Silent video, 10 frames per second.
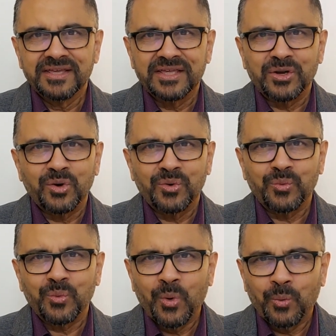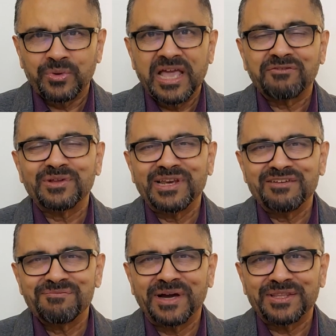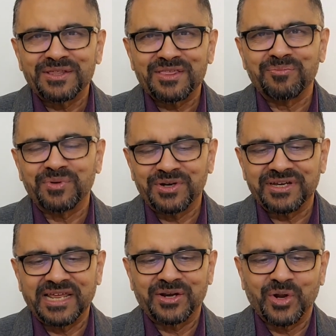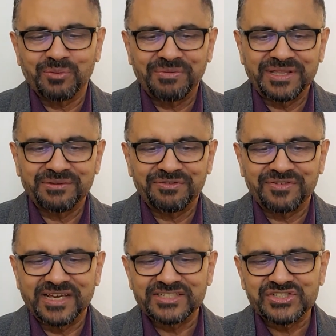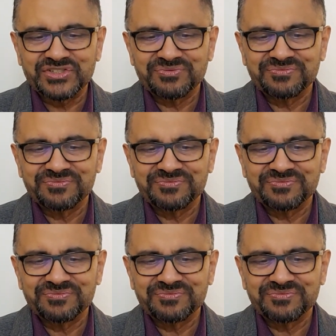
You know, we have to live by the Spirit and not by the flesh.